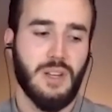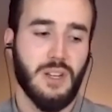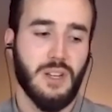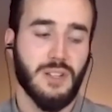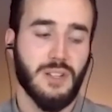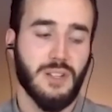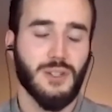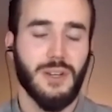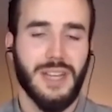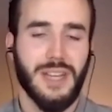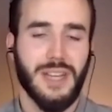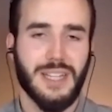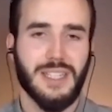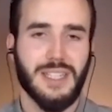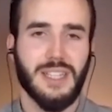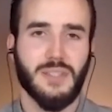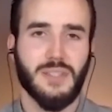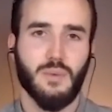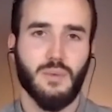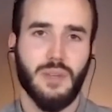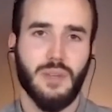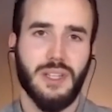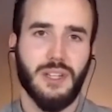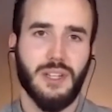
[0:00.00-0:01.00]
So yeah, it's
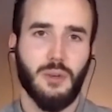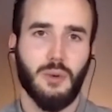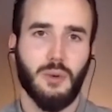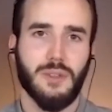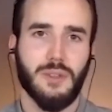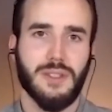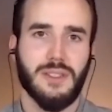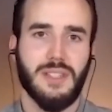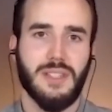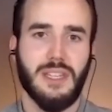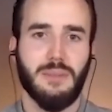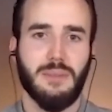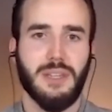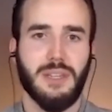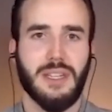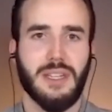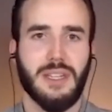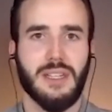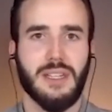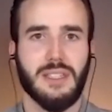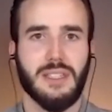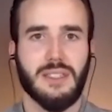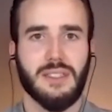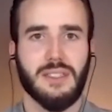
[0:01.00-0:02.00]
really cool to see
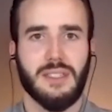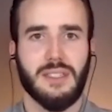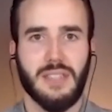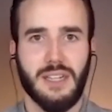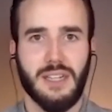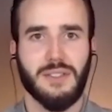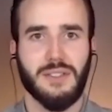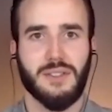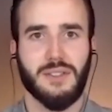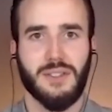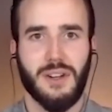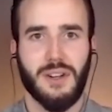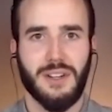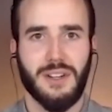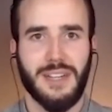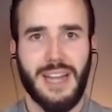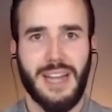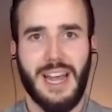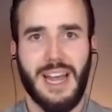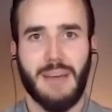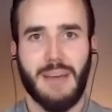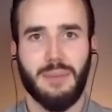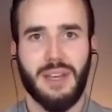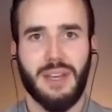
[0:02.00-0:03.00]
because studies are starting to
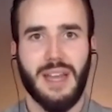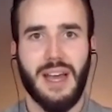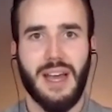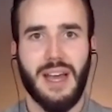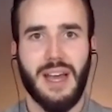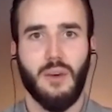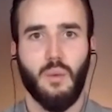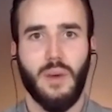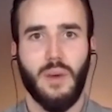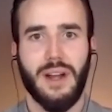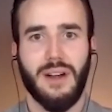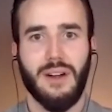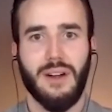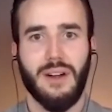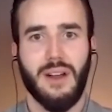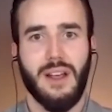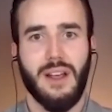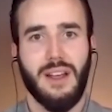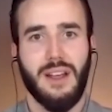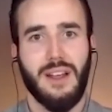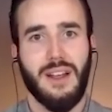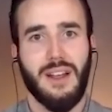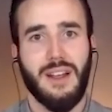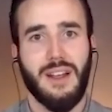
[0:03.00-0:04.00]
happen now where
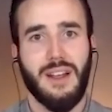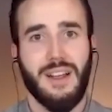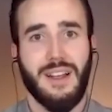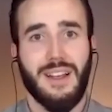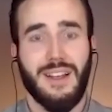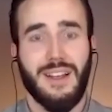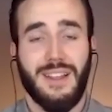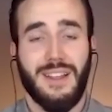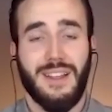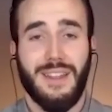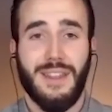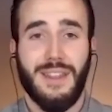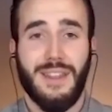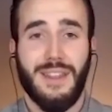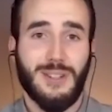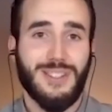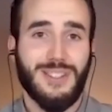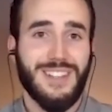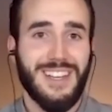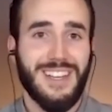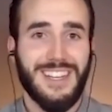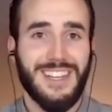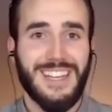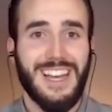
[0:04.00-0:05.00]
they're
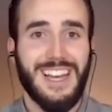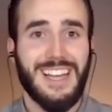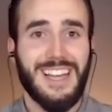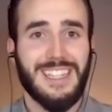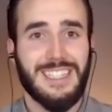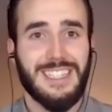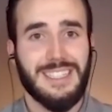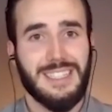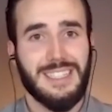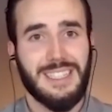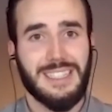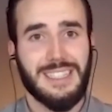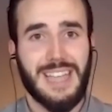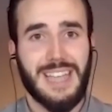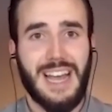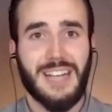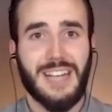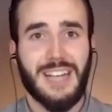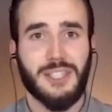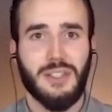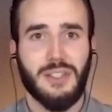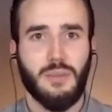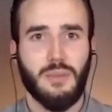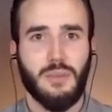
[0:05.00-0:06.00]
saying, yeah, these things
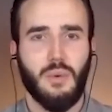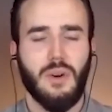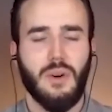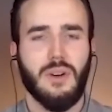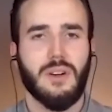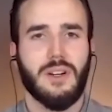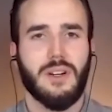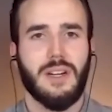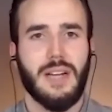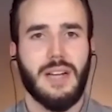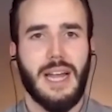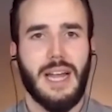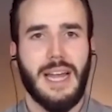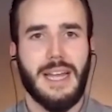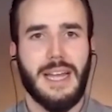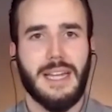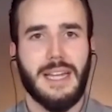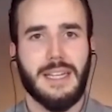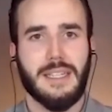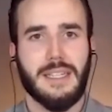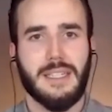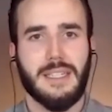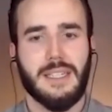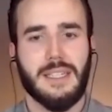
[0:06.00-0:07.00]
actually work.
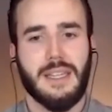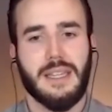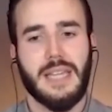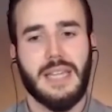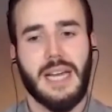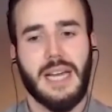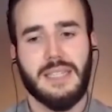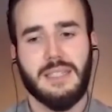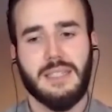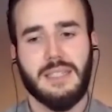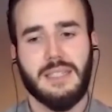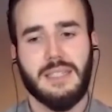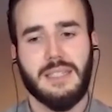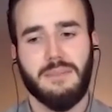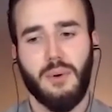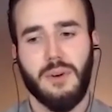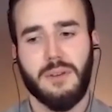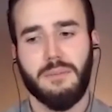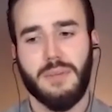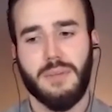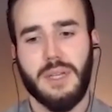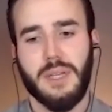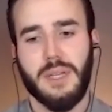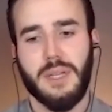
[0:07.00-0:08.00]
And that's
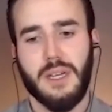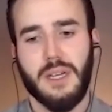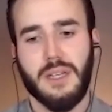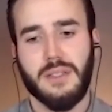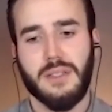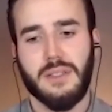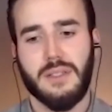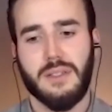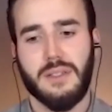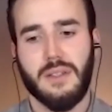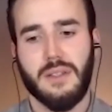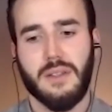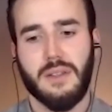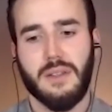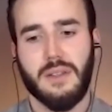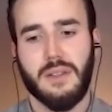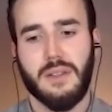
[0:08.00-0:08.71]
important because